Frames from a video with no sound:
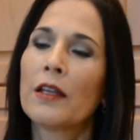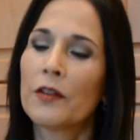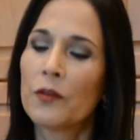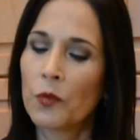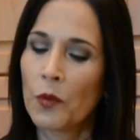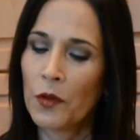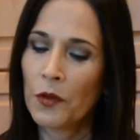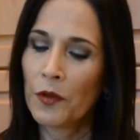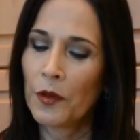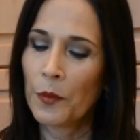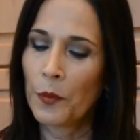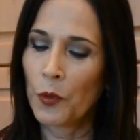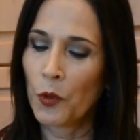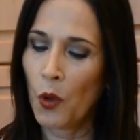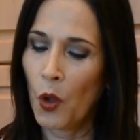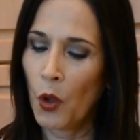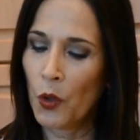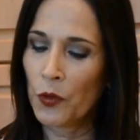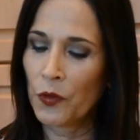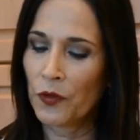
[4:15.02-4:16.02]
is one of the
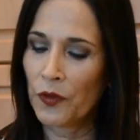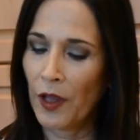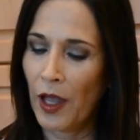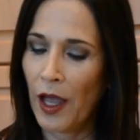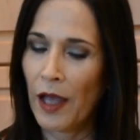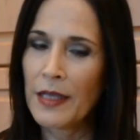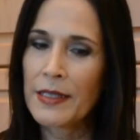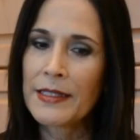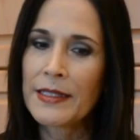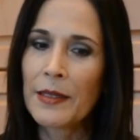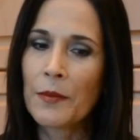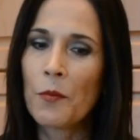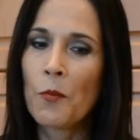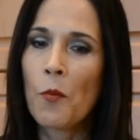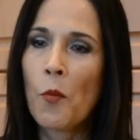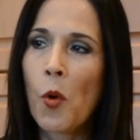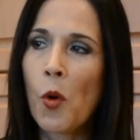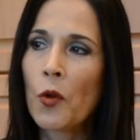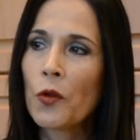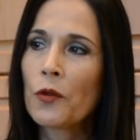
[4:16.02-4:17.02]
products that has the
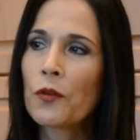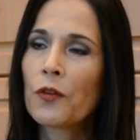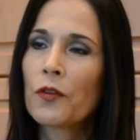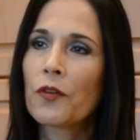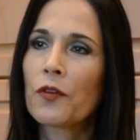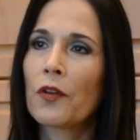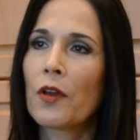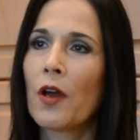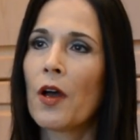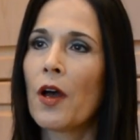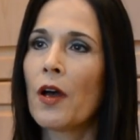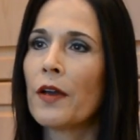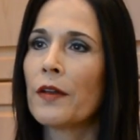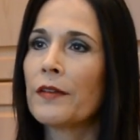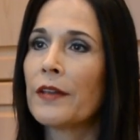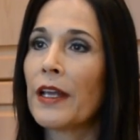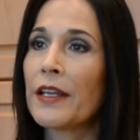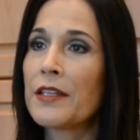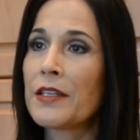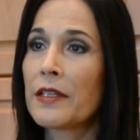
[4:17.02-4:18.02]
most
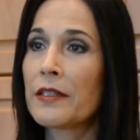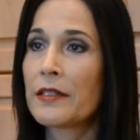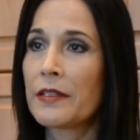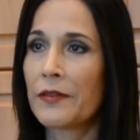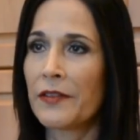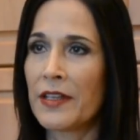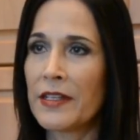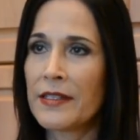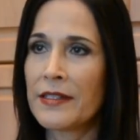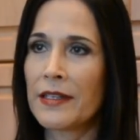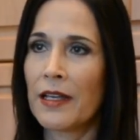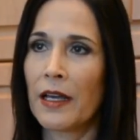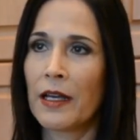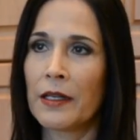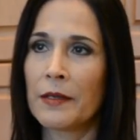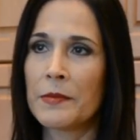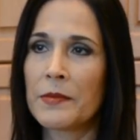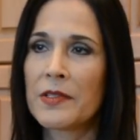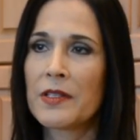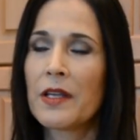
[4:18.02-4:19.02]
digestive
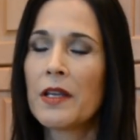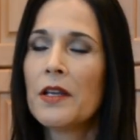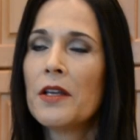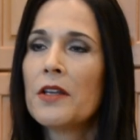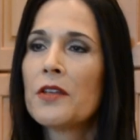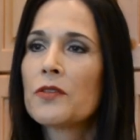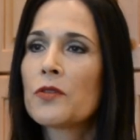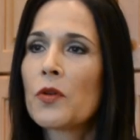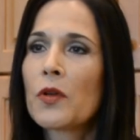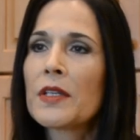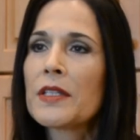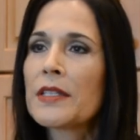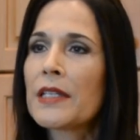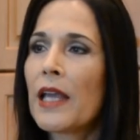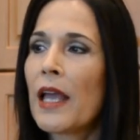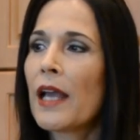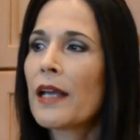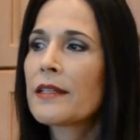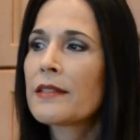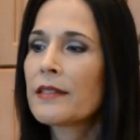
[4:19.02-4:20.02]
enzymes. So
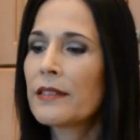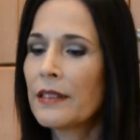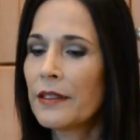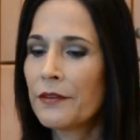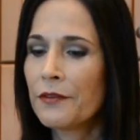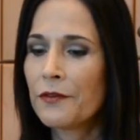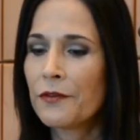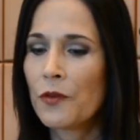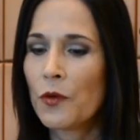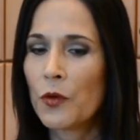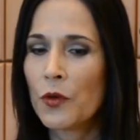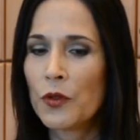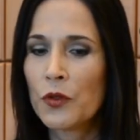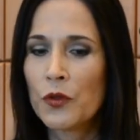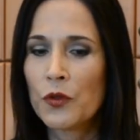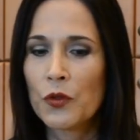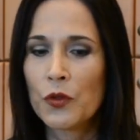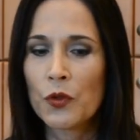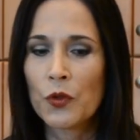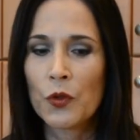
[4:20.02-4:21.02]
it's excellent for
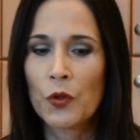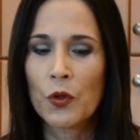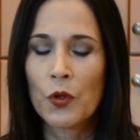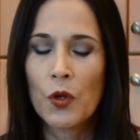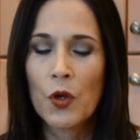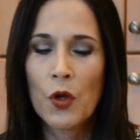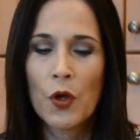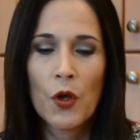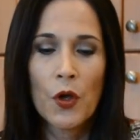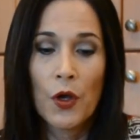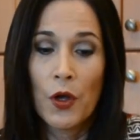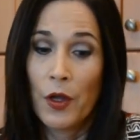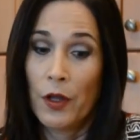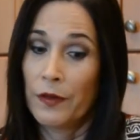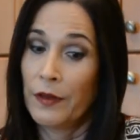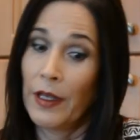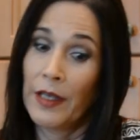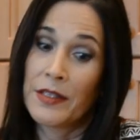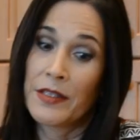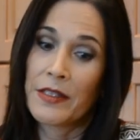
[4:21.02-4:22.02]
your
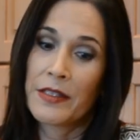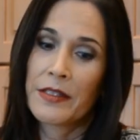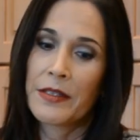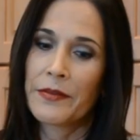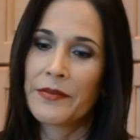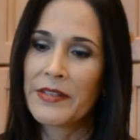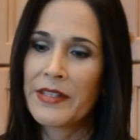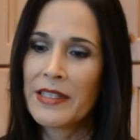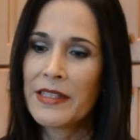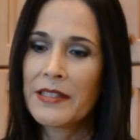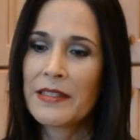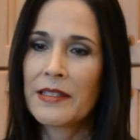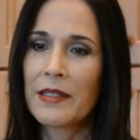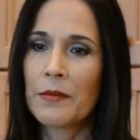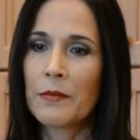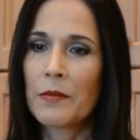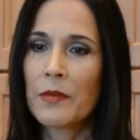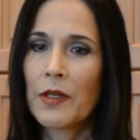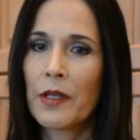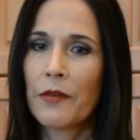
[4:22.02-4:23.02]
digestive
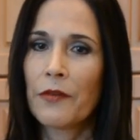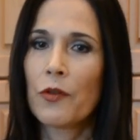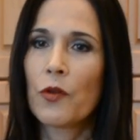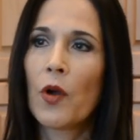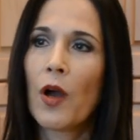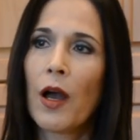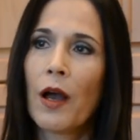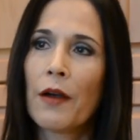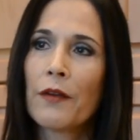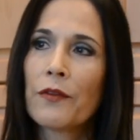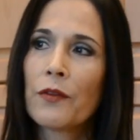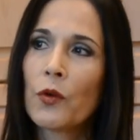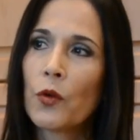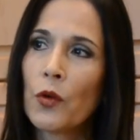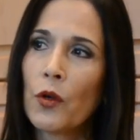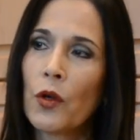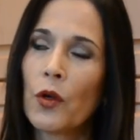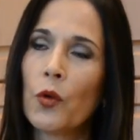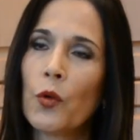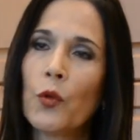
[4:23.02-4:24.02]
system. If you have
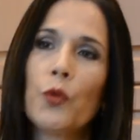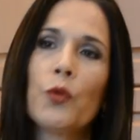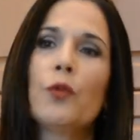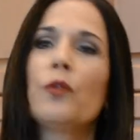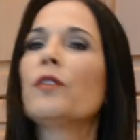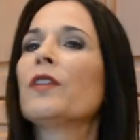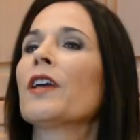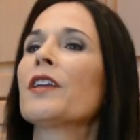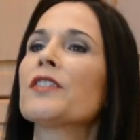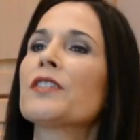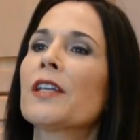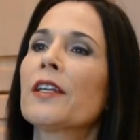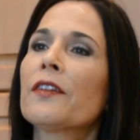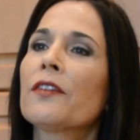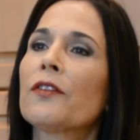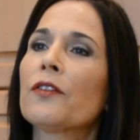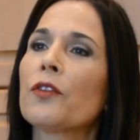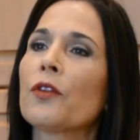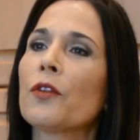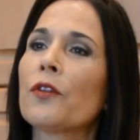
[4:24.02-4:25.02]
good
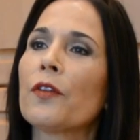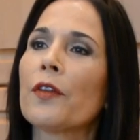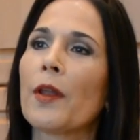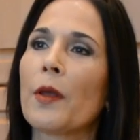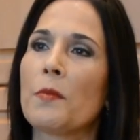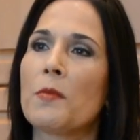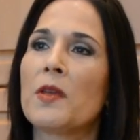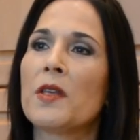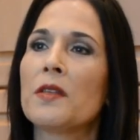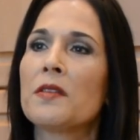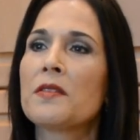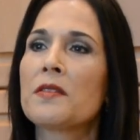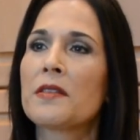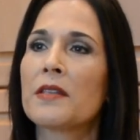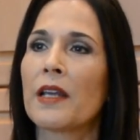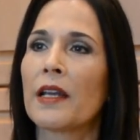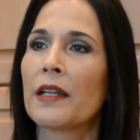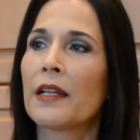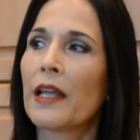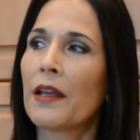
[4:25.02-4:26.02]
digestion, that means
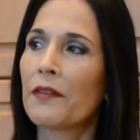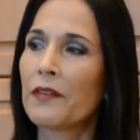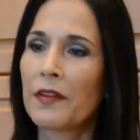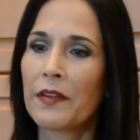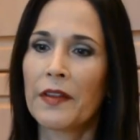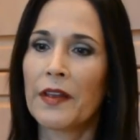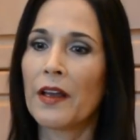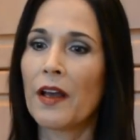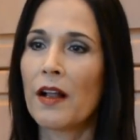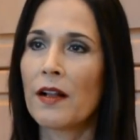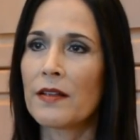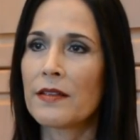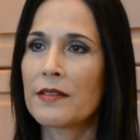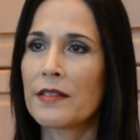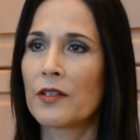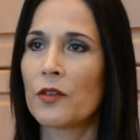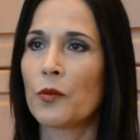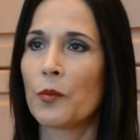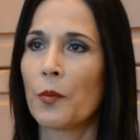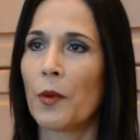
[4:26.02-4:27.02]
that everything
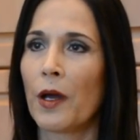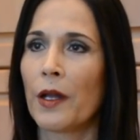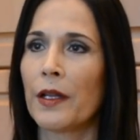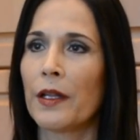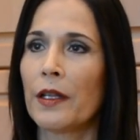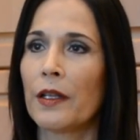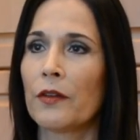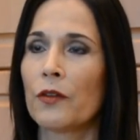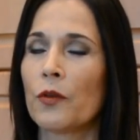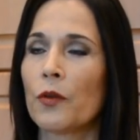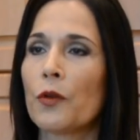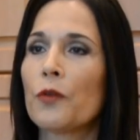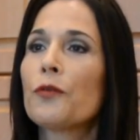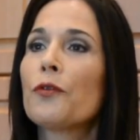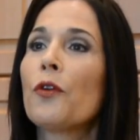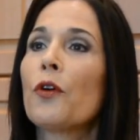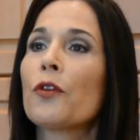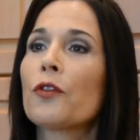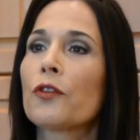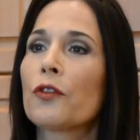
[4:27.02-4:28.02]
else in your body is going to
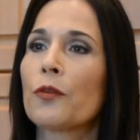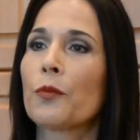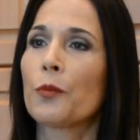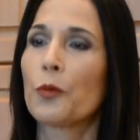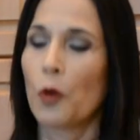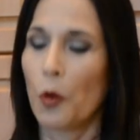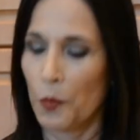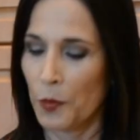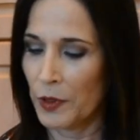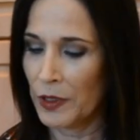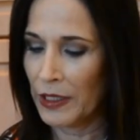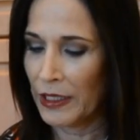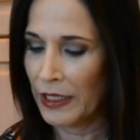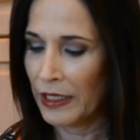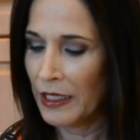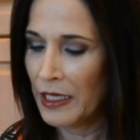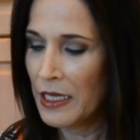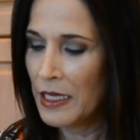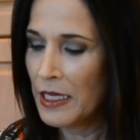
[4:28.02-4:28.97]
function properly.